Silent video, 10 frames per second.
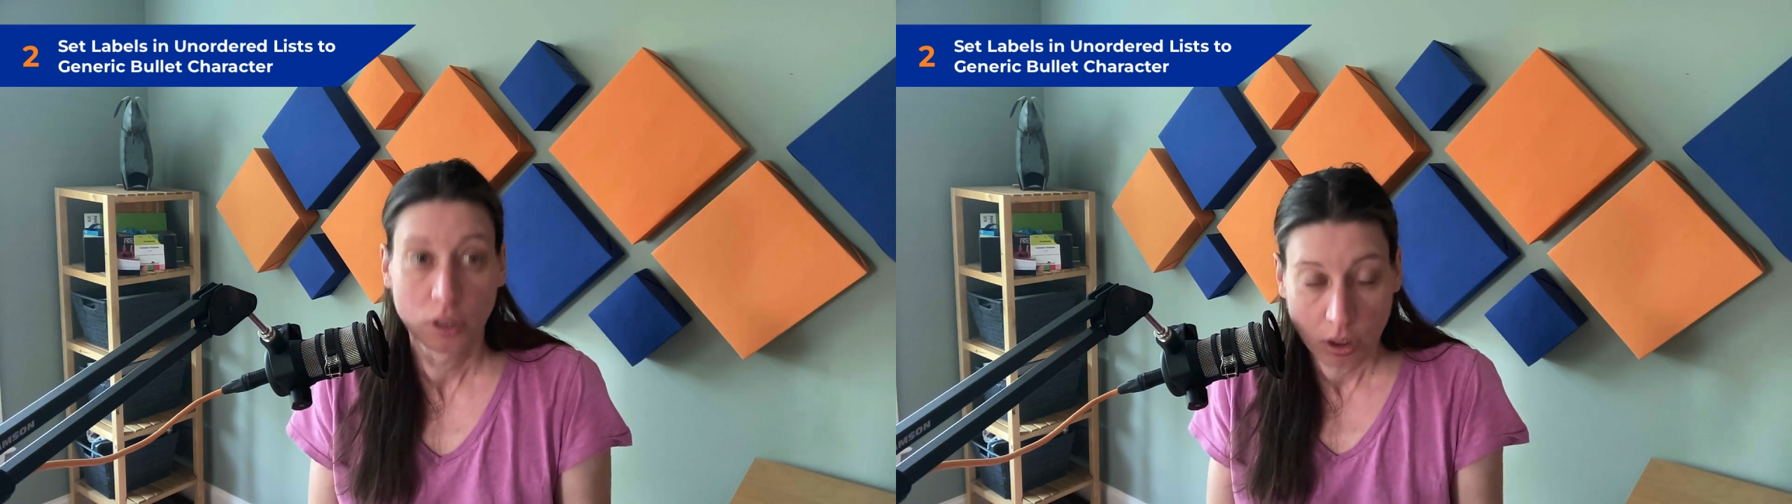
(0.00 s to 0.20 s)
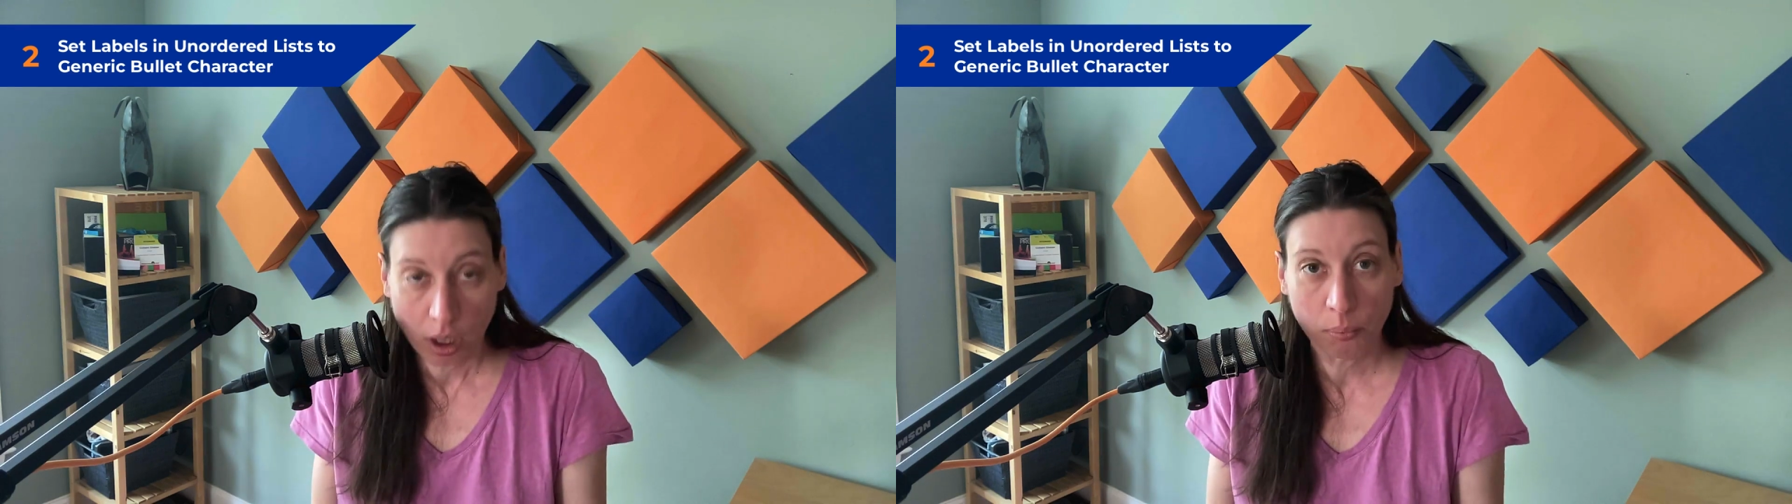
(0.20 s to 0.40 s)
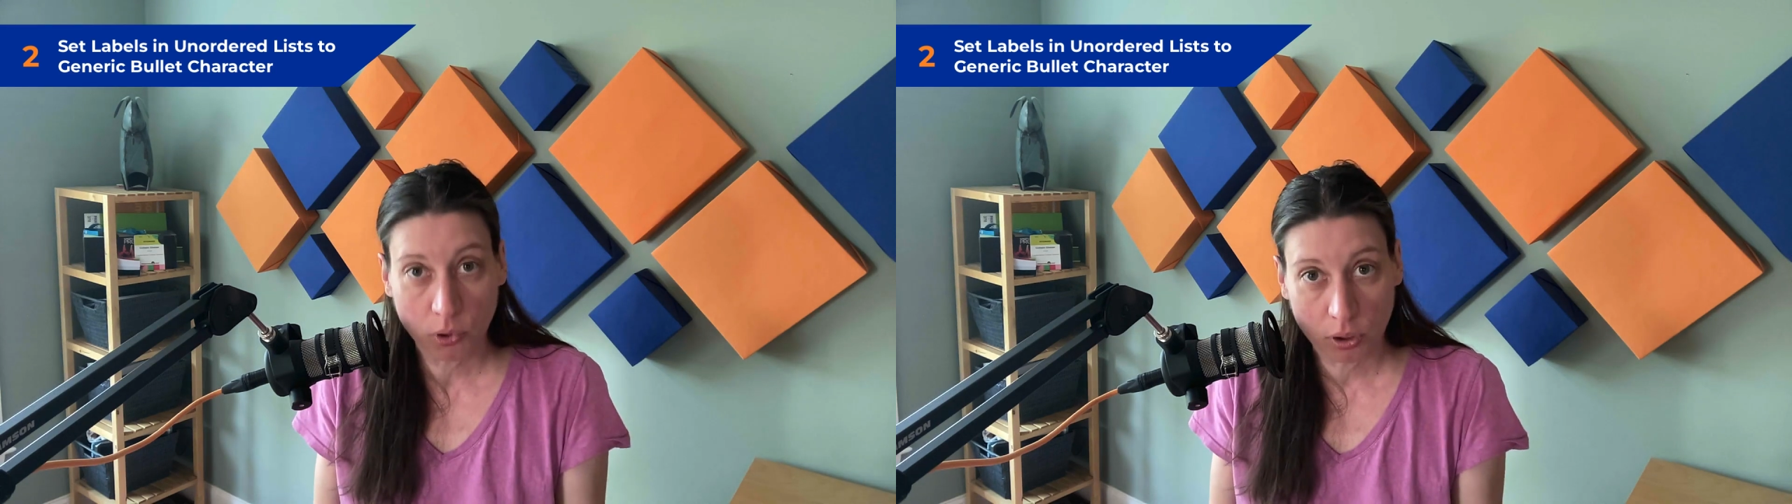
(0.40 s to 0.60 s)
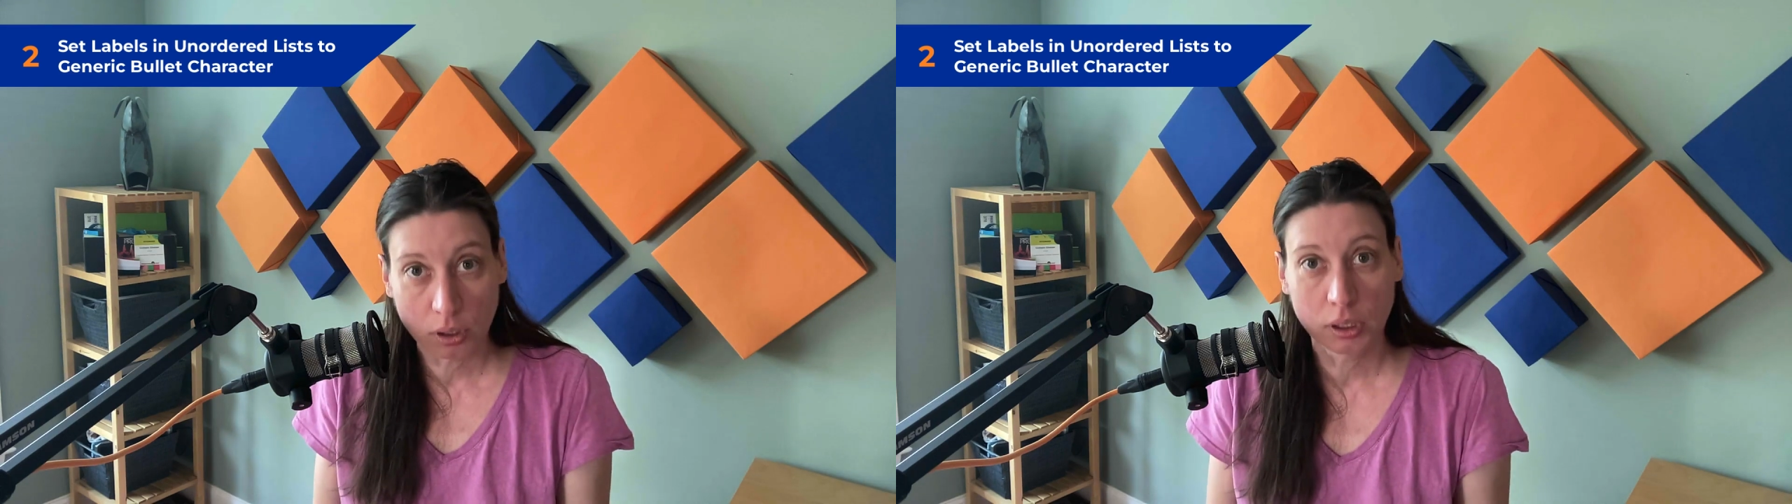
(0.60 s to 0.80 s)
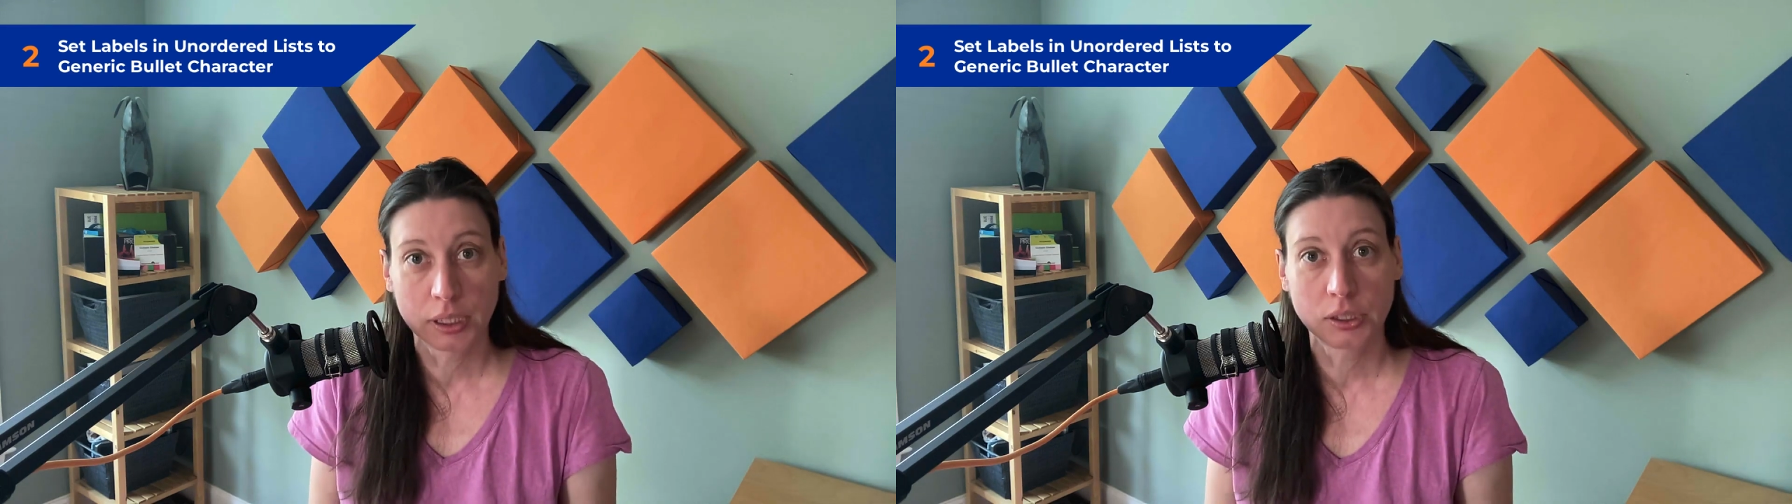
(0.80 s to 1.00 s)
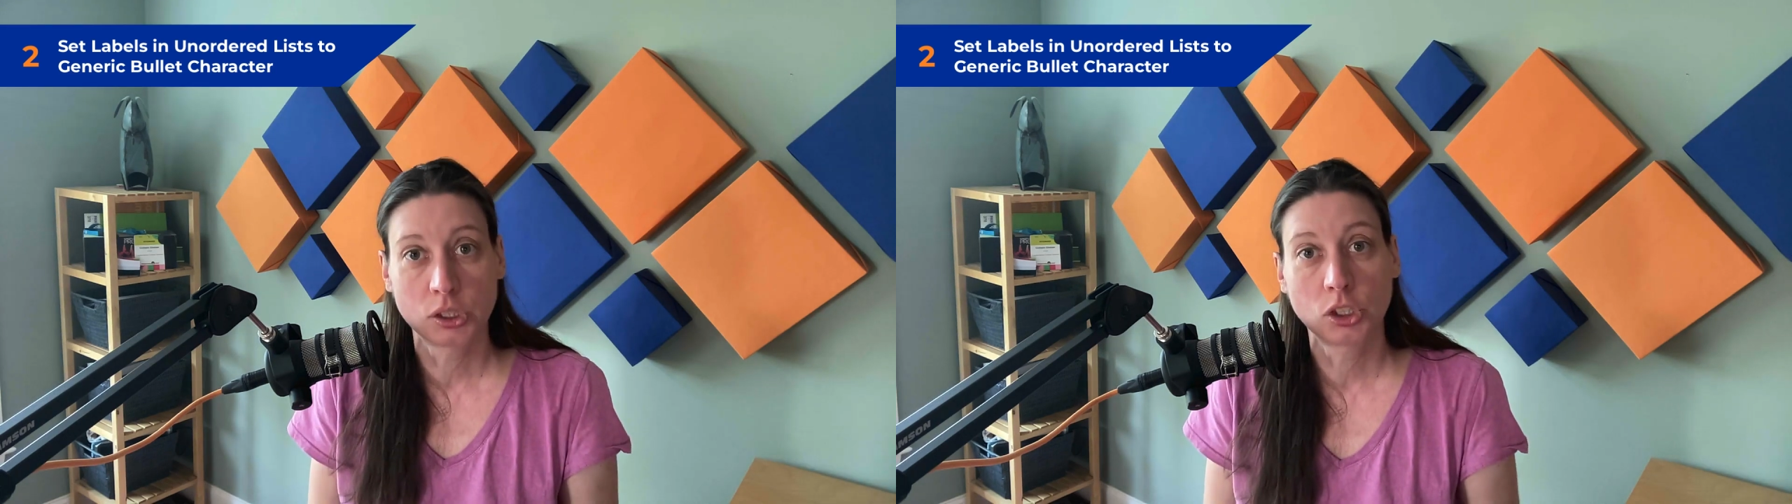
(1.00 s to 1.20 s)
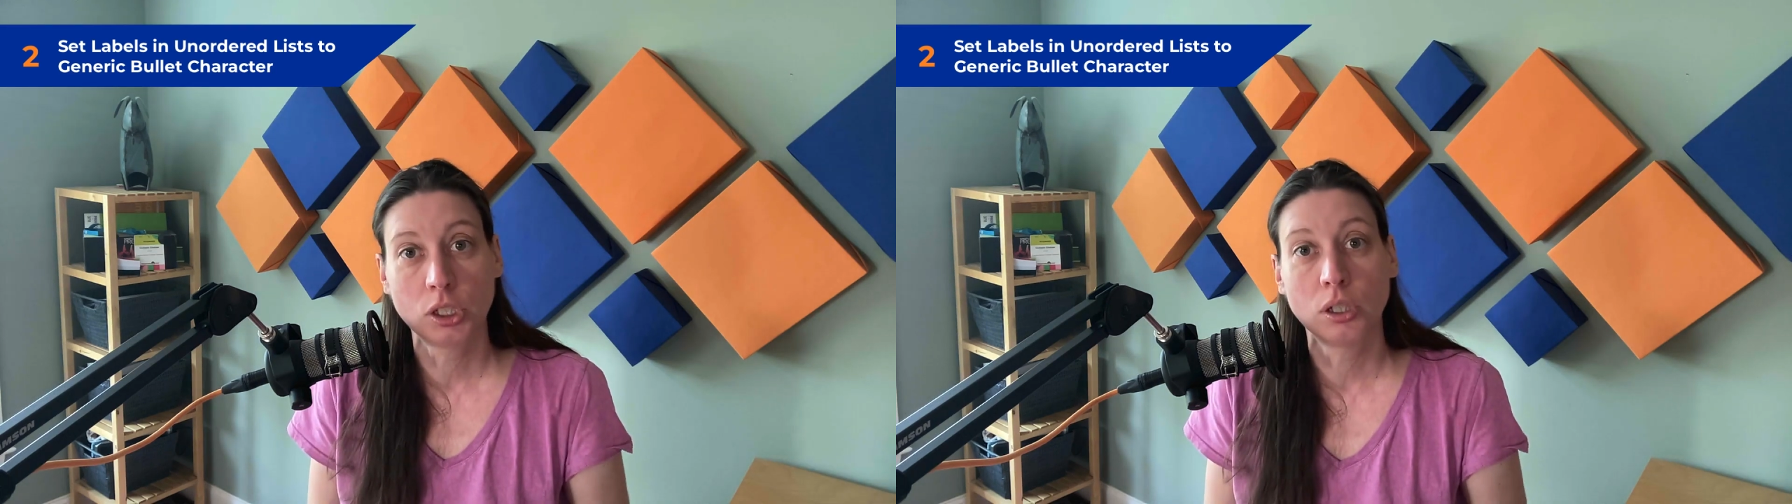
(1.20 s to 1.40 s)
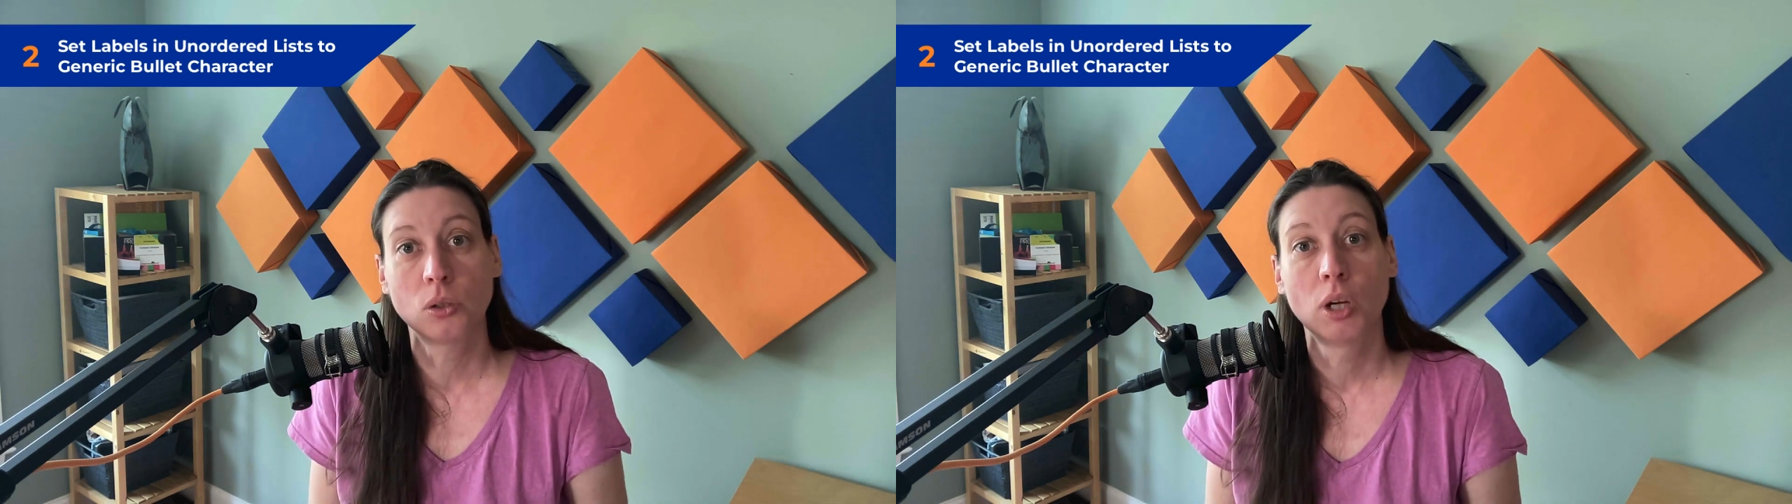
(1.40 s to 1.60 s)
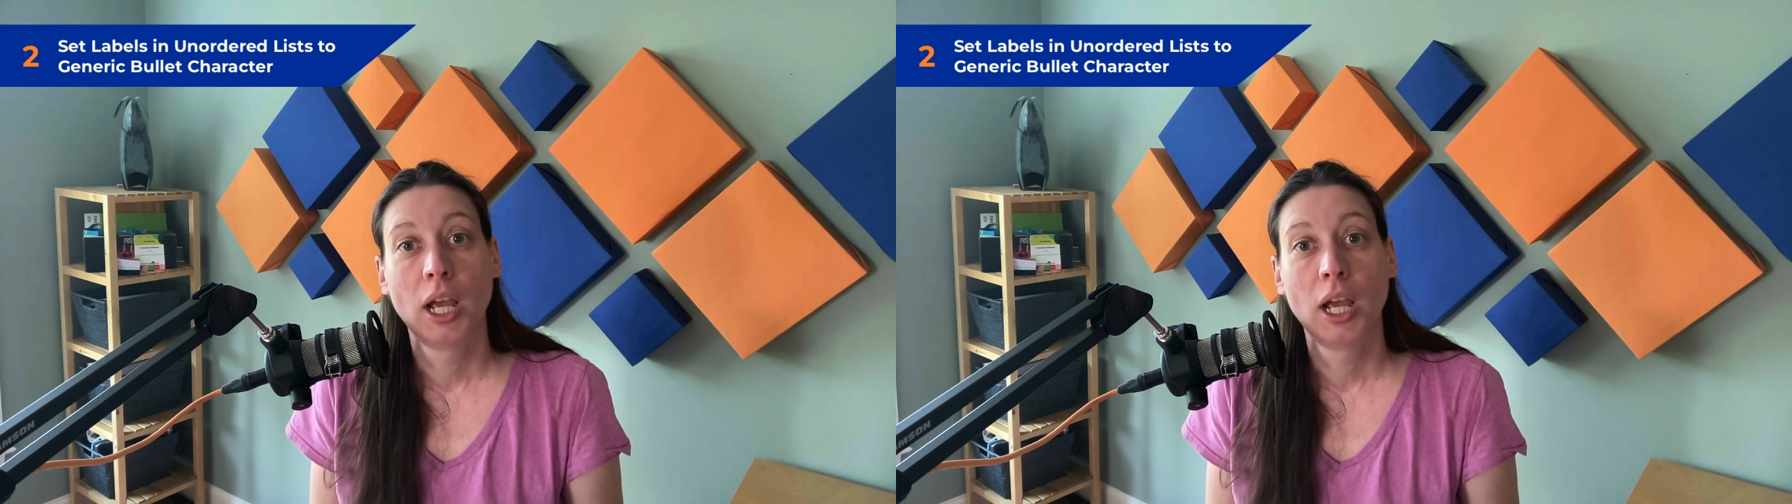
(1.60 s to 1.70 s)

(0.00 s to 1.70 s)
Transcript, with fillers: numbered lists too.